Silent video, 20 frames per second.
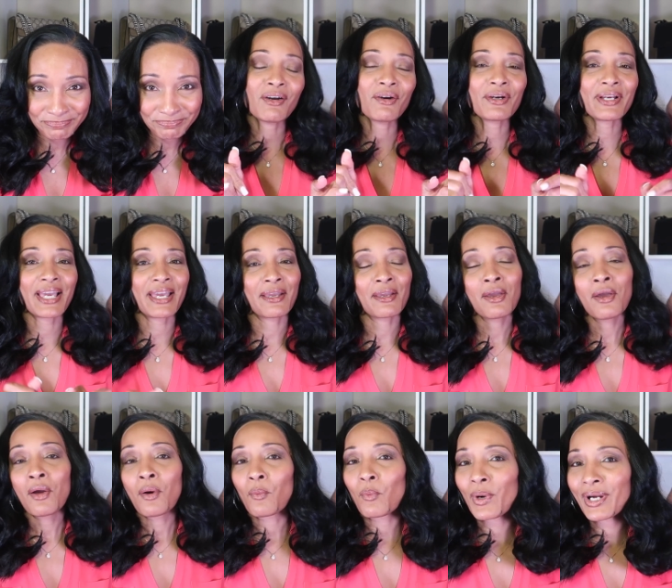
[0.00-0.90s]
Okay,
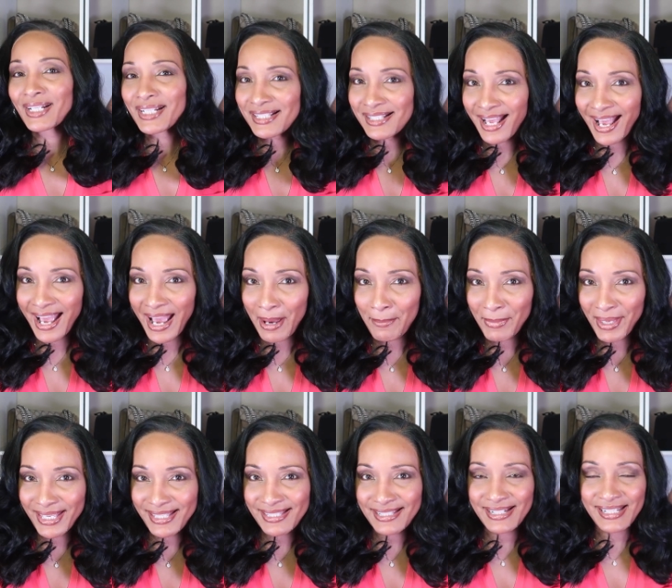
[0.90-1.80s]
what is a high
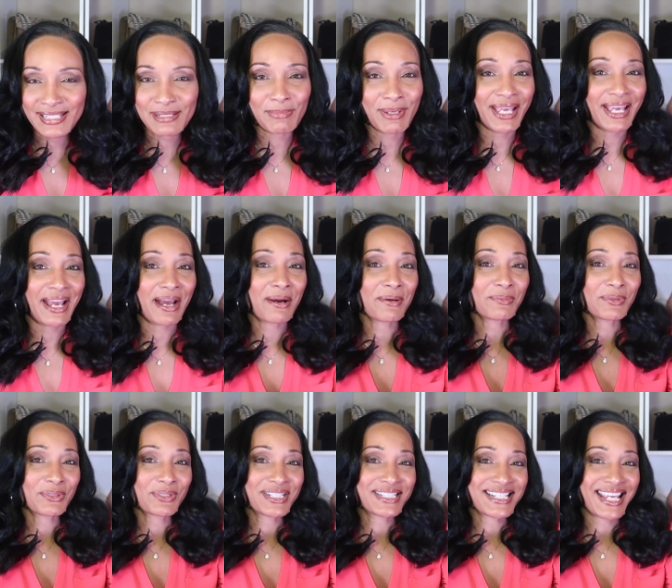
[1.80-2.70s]
maintenance man? I
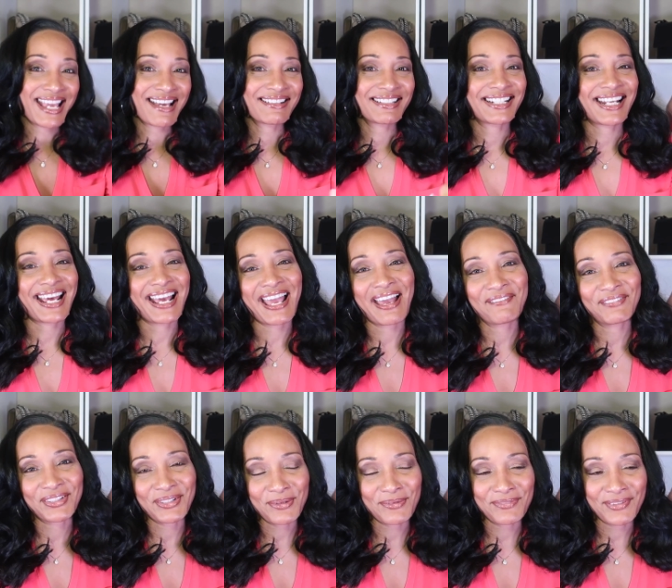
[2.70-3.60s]
wrote it down and I
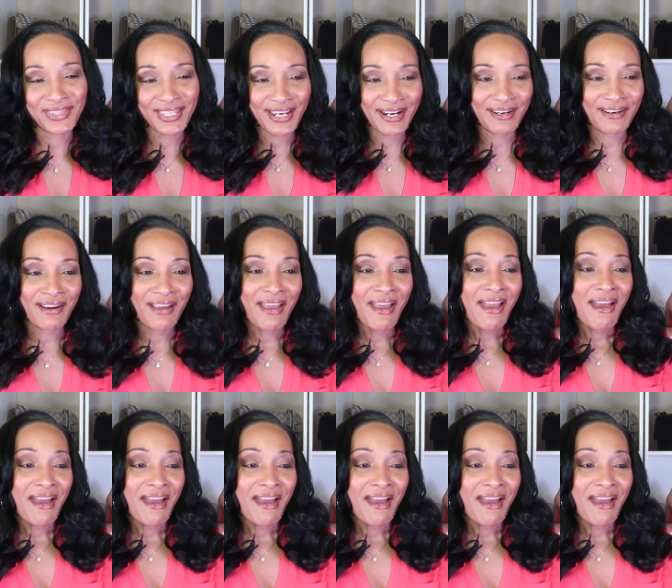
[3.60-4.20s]
have it over there.